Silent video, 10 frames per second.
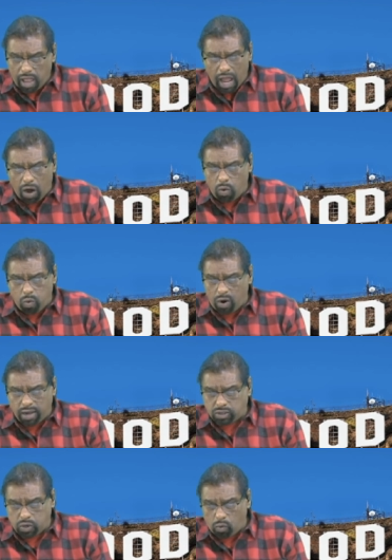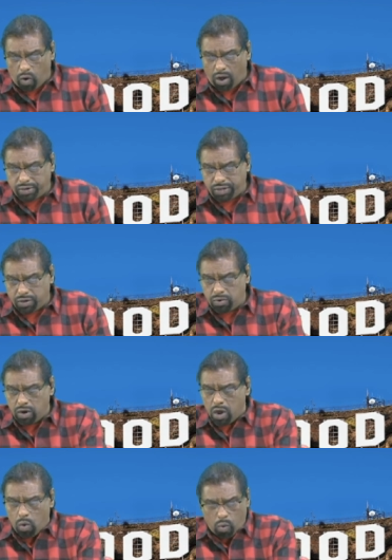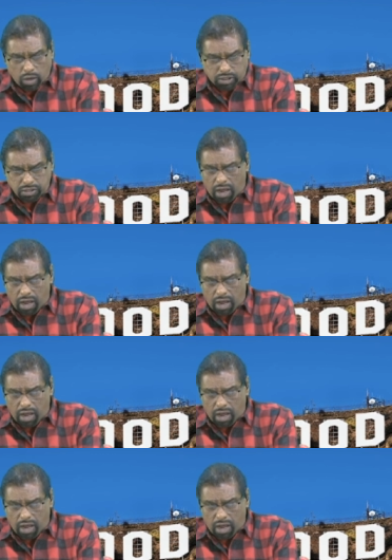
our word toward you was